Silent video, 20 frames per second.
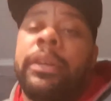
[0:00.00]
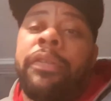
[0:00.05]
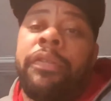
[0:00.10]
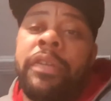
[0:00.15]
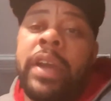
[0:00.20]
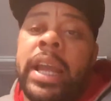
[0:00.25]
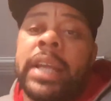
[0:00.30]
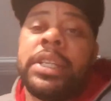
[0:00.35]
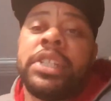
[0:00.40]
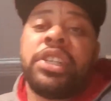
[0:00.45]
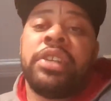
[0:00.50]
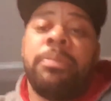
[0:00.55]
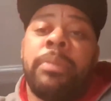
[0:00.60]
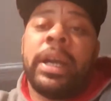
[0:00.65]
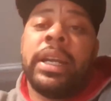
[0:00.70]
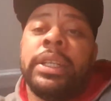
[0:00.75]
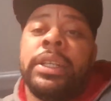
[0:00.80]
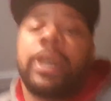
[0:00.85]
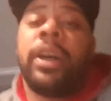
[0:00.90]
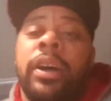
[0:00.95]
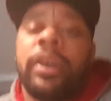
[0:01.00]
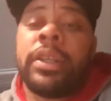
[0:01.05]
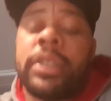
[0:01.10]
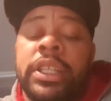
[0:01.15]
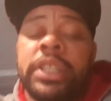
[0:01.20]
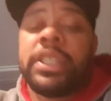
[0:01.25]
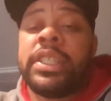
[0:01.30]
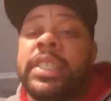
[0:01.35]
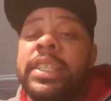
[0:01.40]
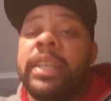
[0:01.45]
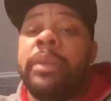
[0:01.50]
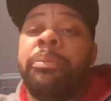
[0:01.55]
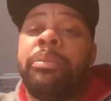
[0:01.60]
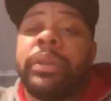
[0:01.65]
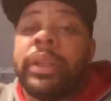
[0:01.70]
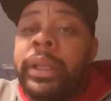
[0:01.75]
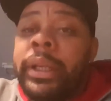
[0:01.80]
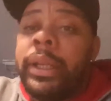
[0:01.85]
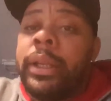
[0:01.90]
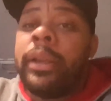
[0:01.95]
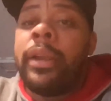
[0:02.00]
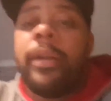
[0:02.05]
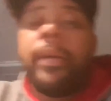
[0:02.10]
fats to my dogs is simply,